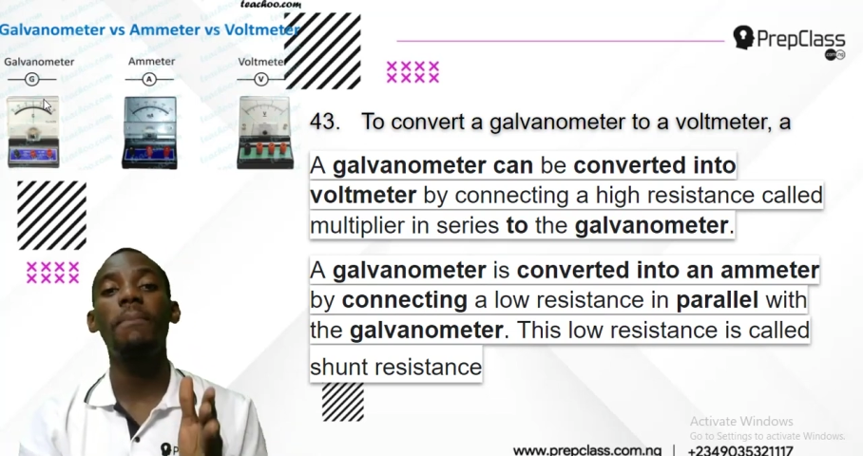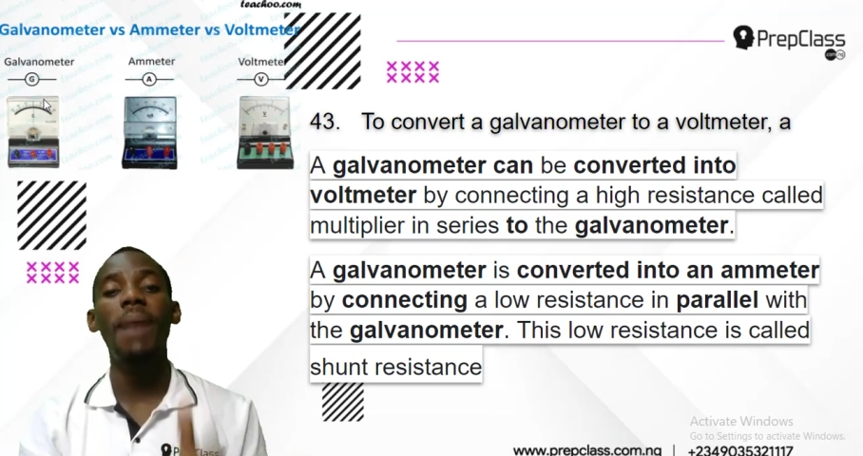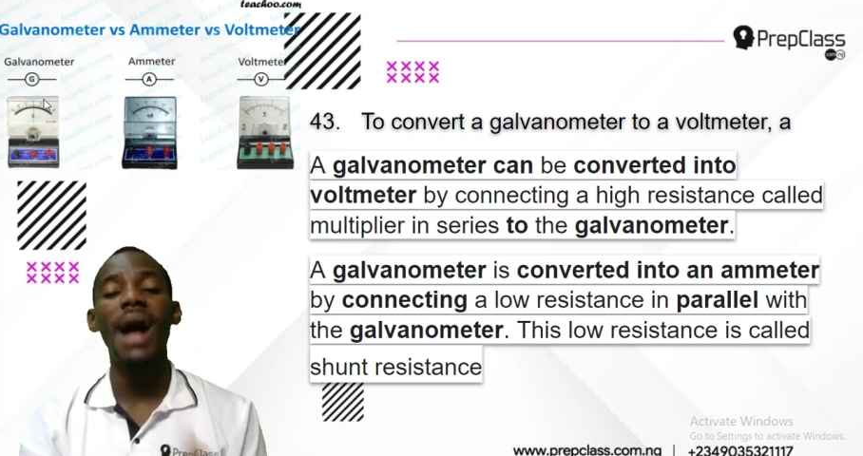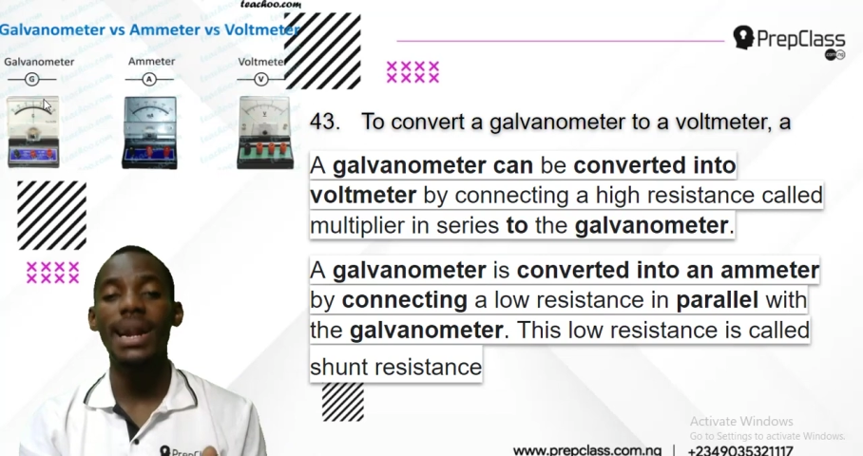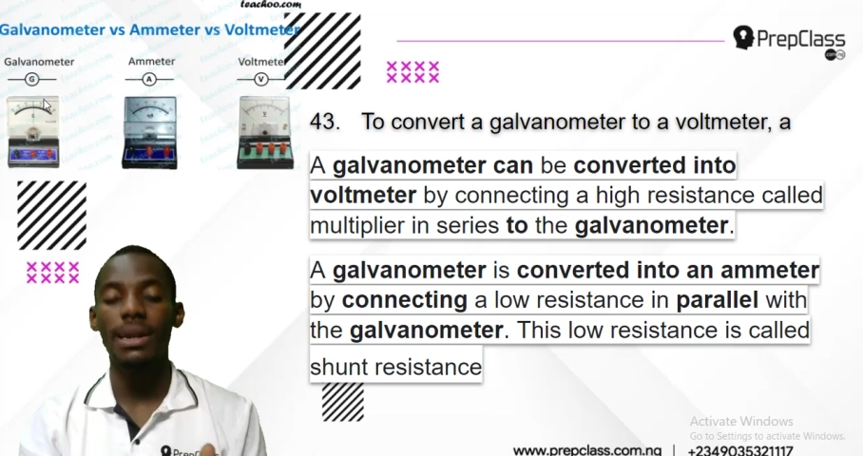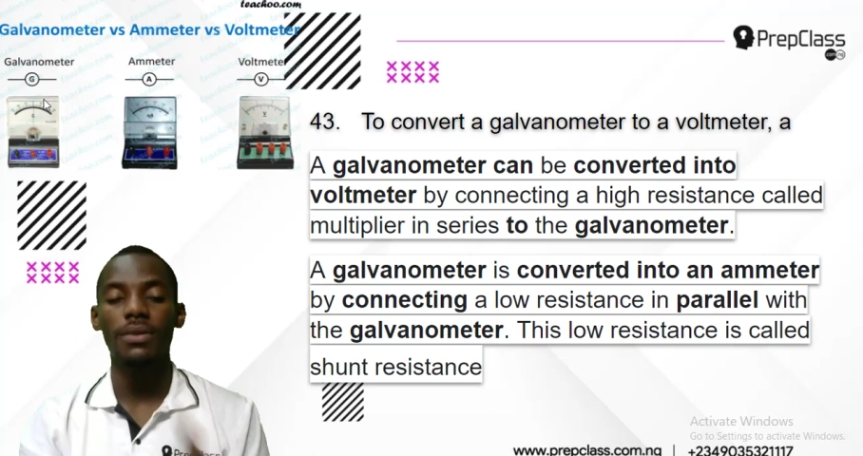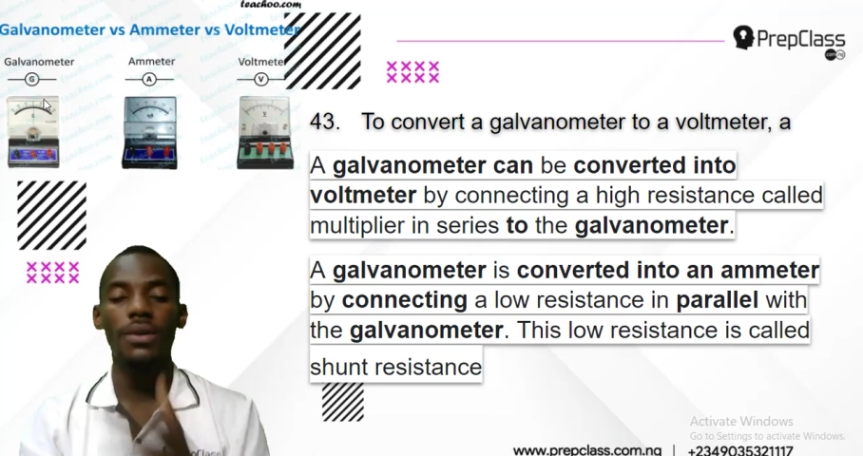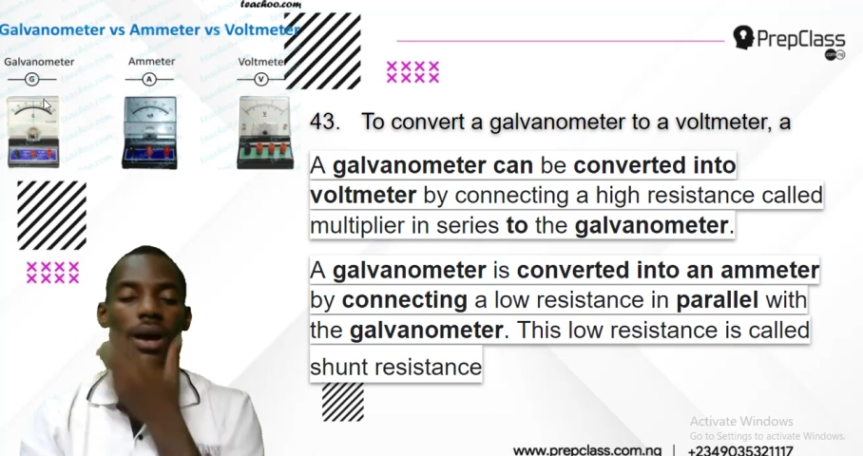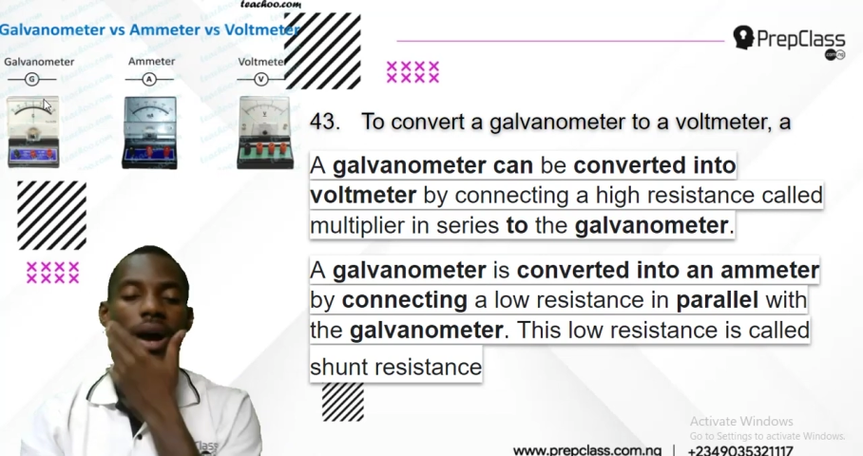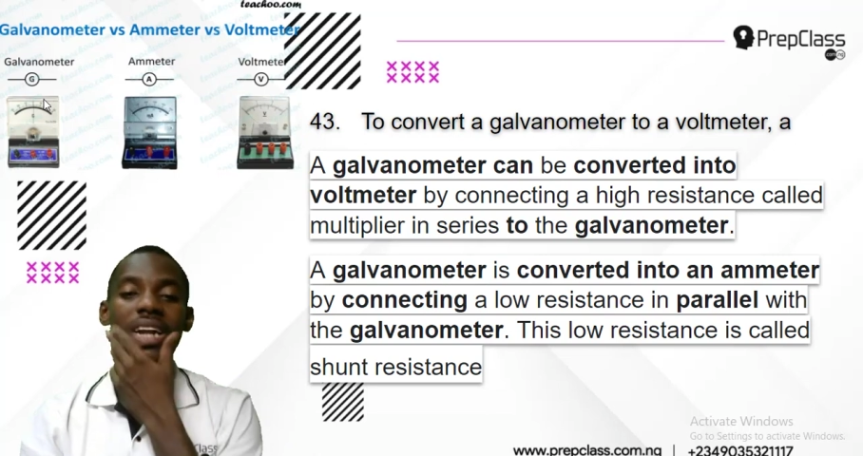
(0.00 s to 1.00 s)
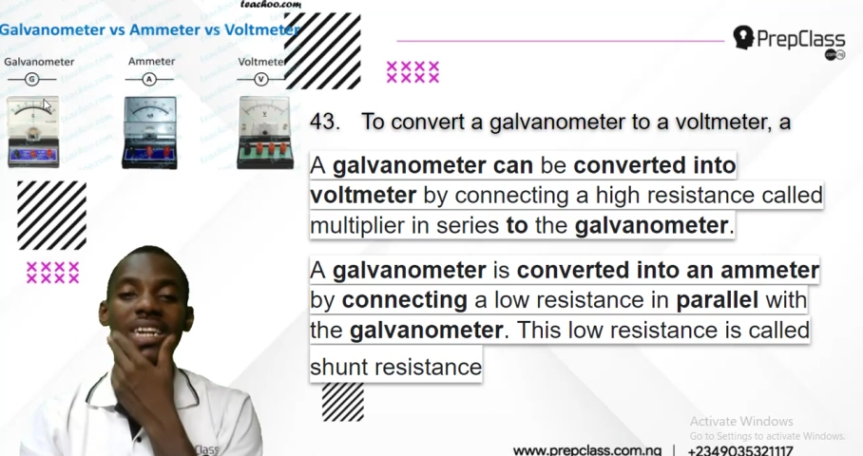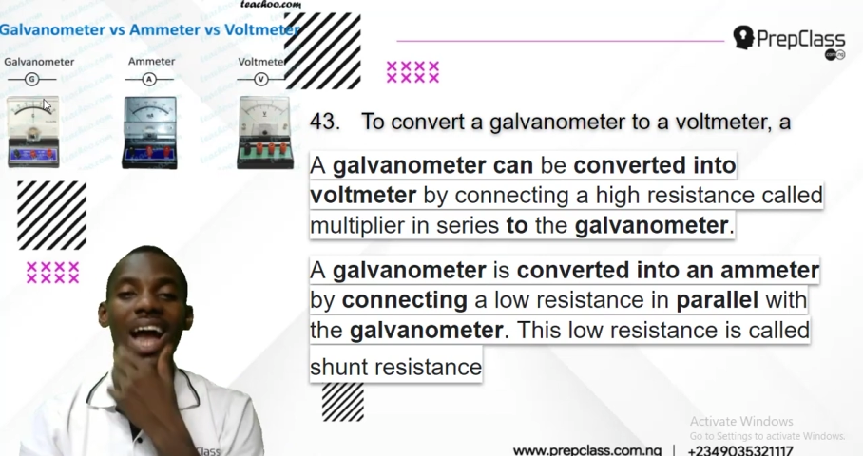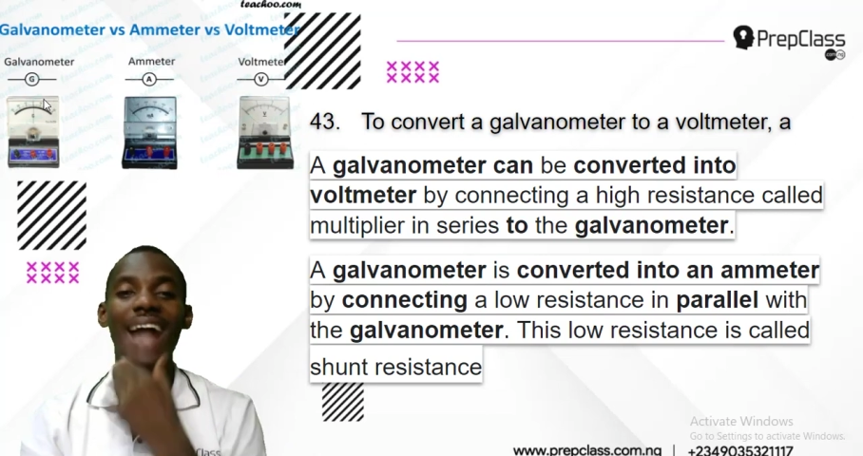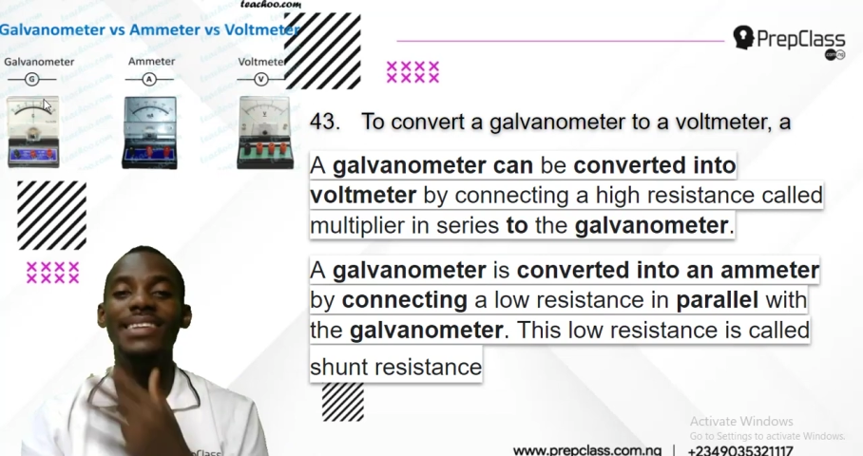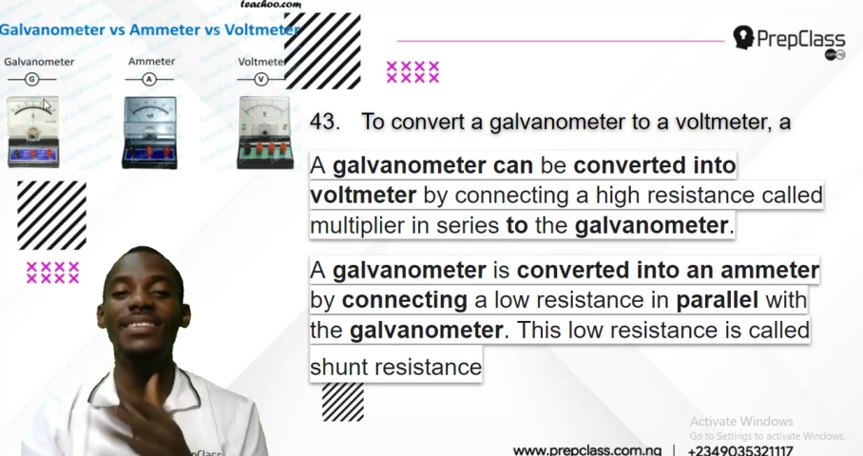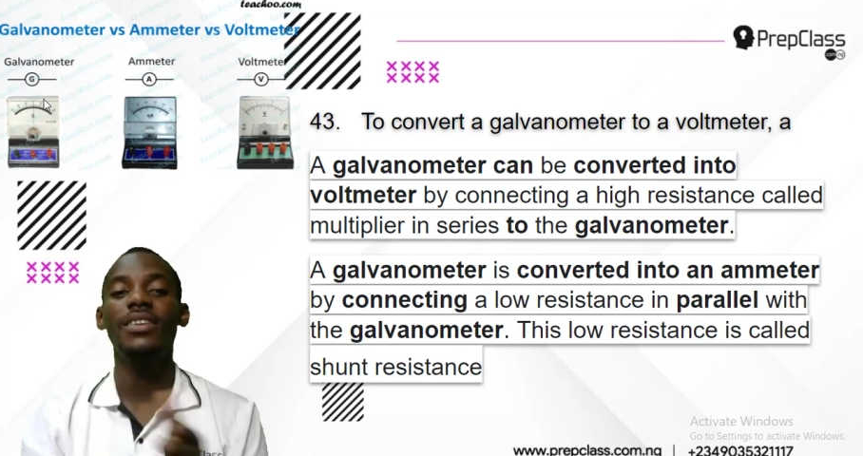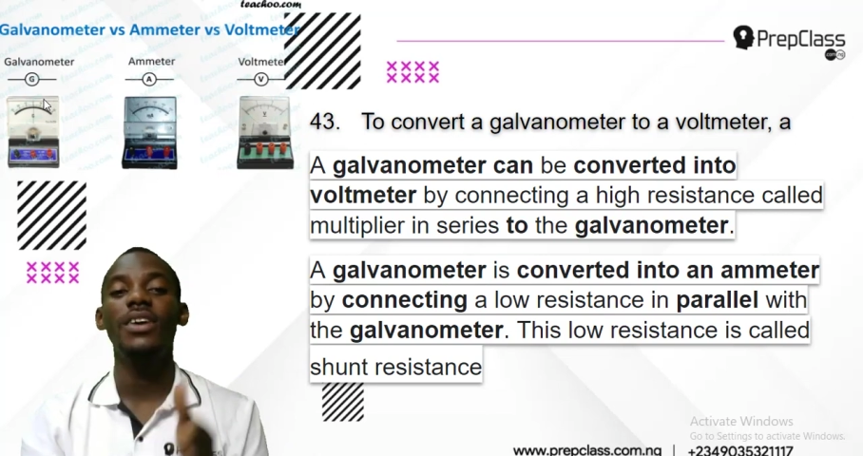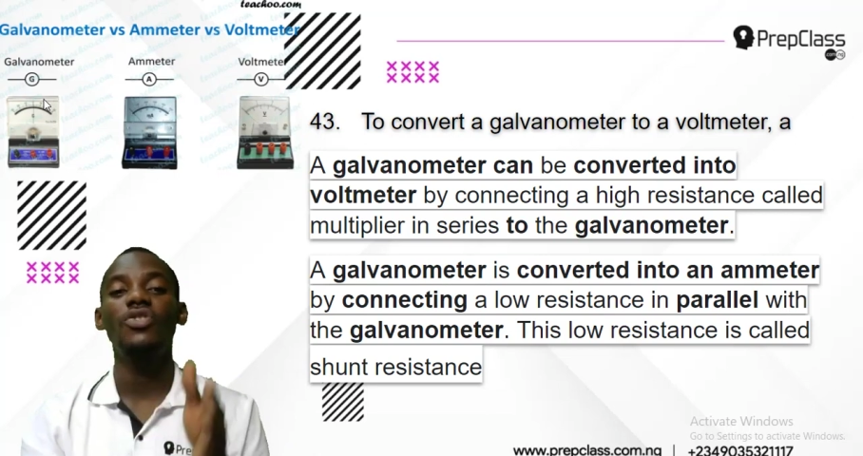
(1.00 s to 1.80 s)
parallel, and that is it.